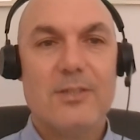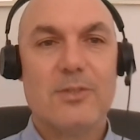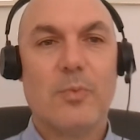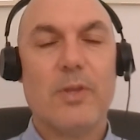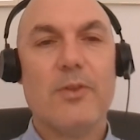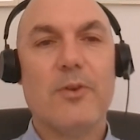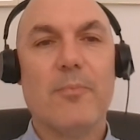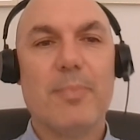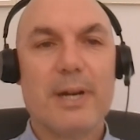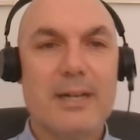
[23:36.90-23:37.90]
So when you
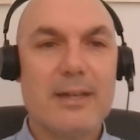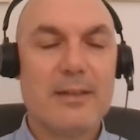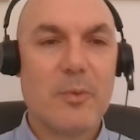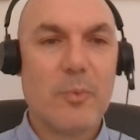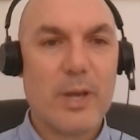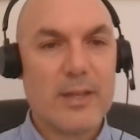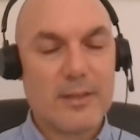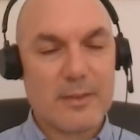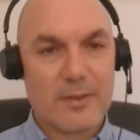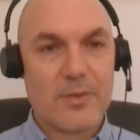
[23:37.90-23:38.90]
compare the
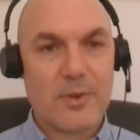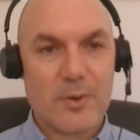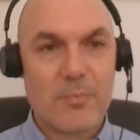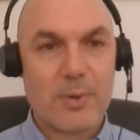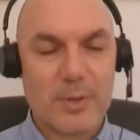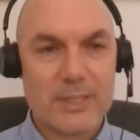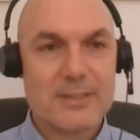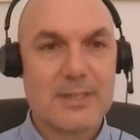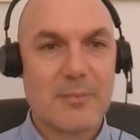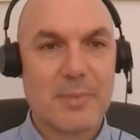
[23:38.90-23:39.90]
way your
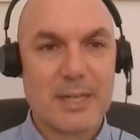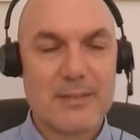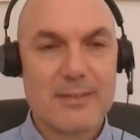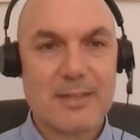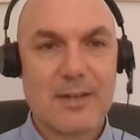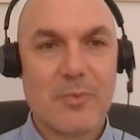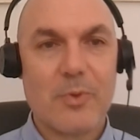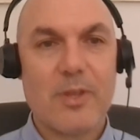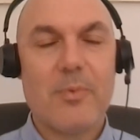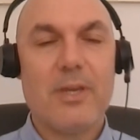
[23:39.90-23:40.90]
projects are built,
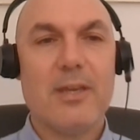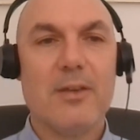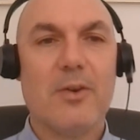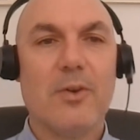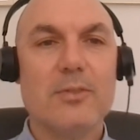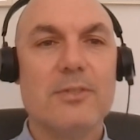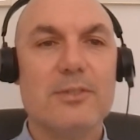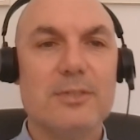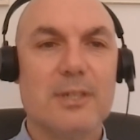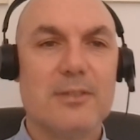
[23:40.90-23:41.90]
would they be cost
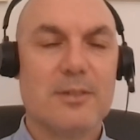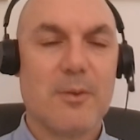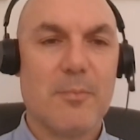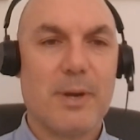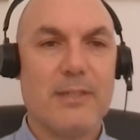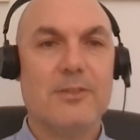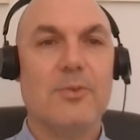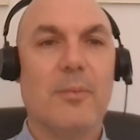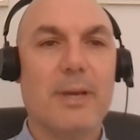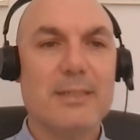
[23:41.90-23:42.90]
neutral compared
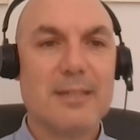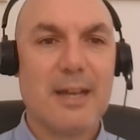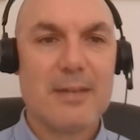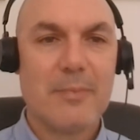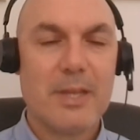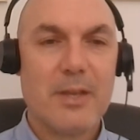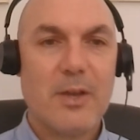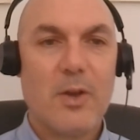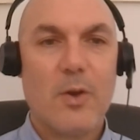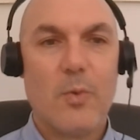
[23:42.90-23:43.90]
to a baseline?
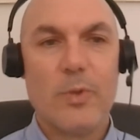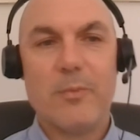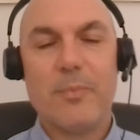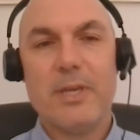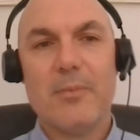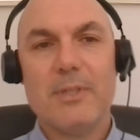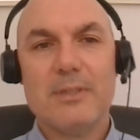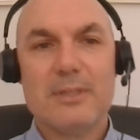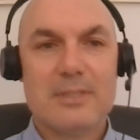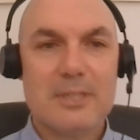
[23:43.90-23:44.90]
Would it be a bit
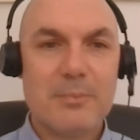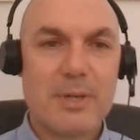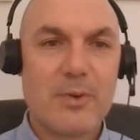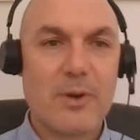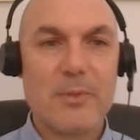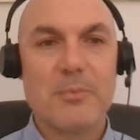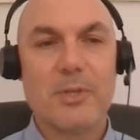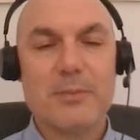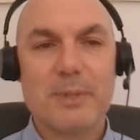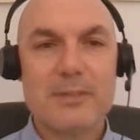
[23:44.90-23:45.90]
cheaper or a bit
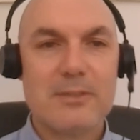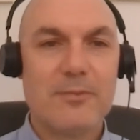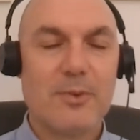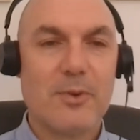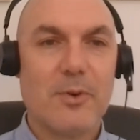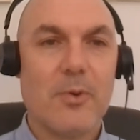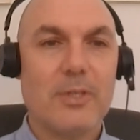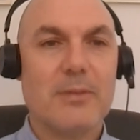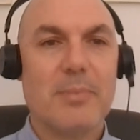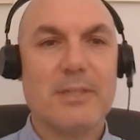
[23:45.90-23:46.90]
more expensive, or
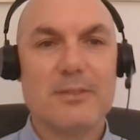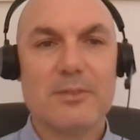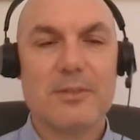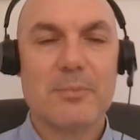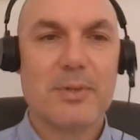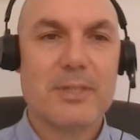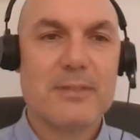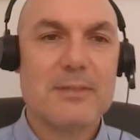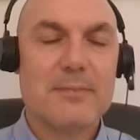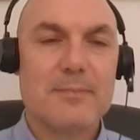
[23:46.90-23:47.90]
it depends on the
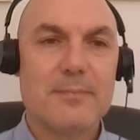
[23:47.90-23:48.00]
project?